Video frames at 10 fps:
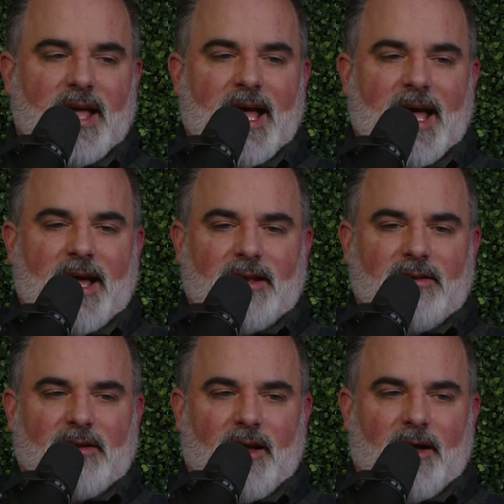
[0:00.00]

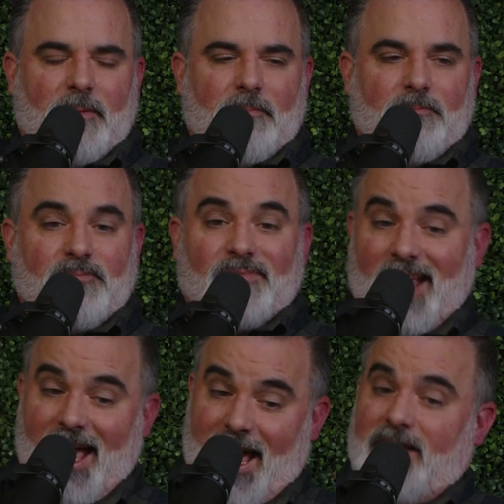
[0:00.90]
And, um,
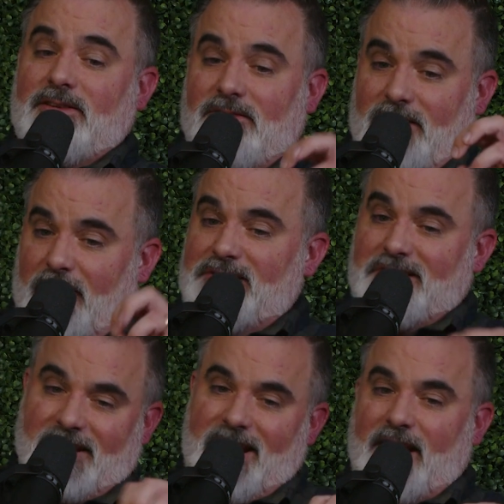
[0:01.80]
and there is
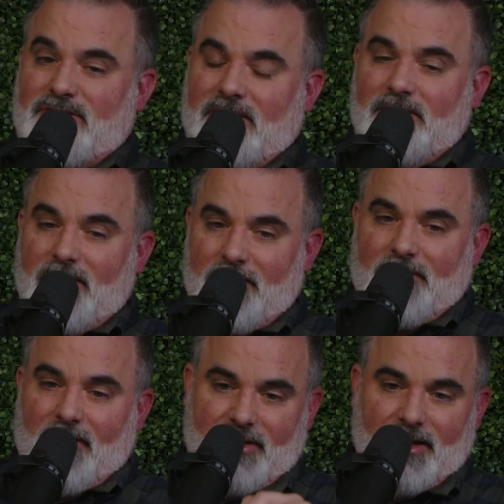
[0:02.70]
a connection uh,
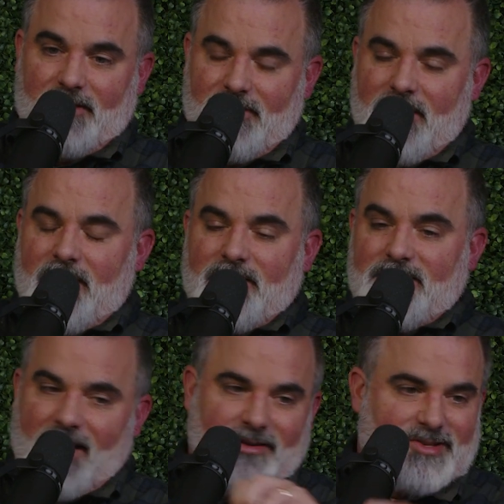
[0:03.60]
that
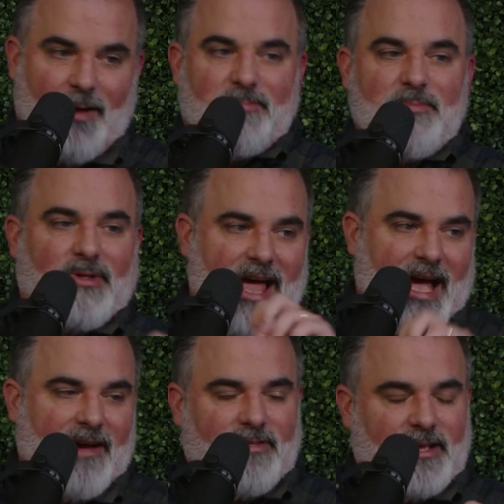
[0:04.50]
uh, some people
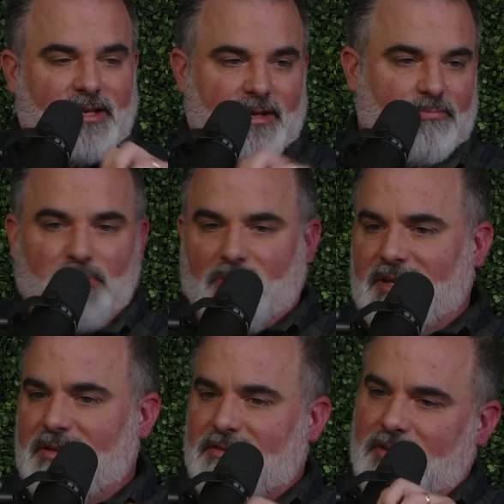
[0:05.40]
have that get pulled
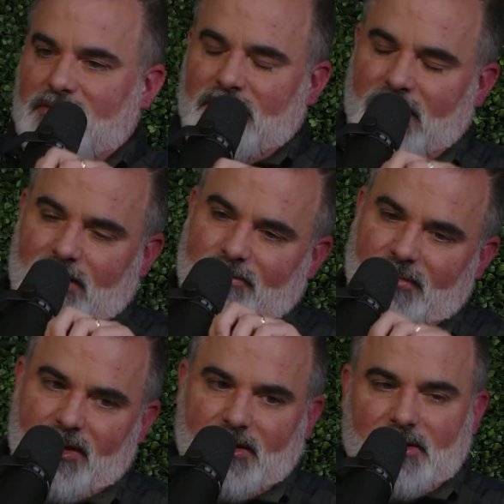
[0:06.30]
into um,
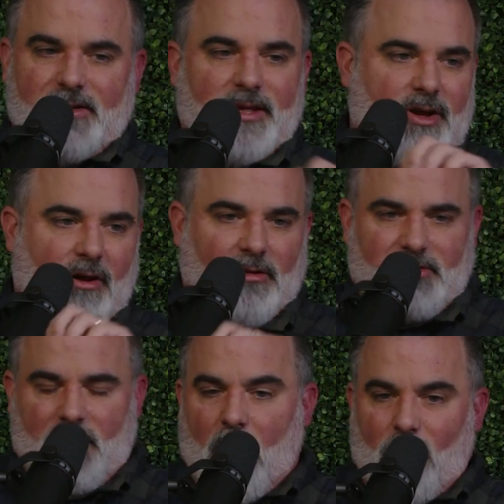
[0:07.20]
the
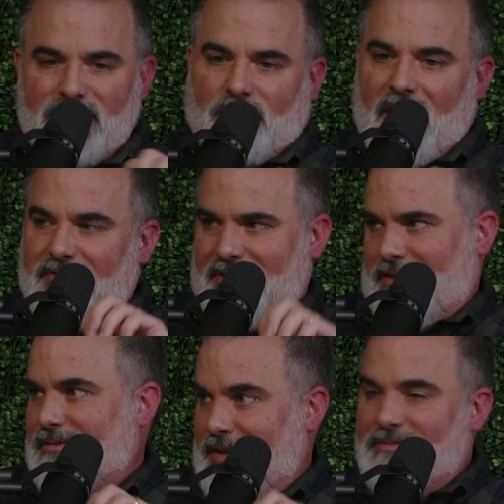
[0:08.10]
cult or, or witchcraft that
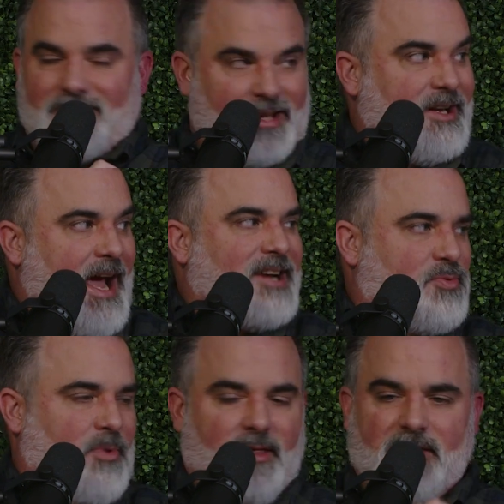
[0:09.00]
that
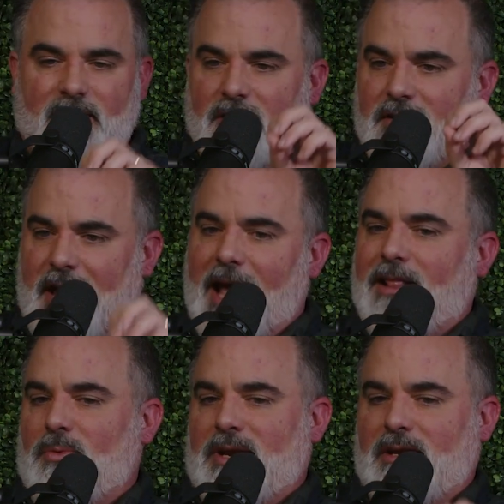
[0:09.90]
connects with
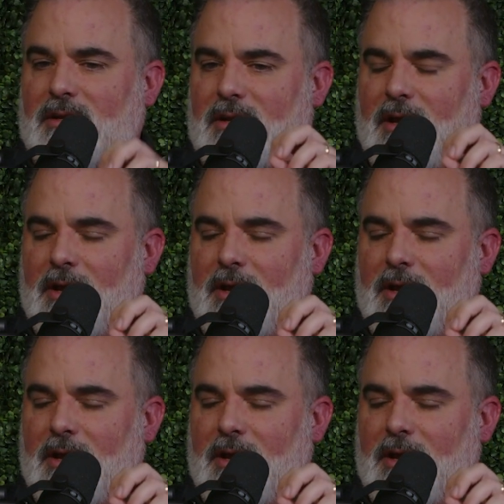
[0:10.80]
Halloween.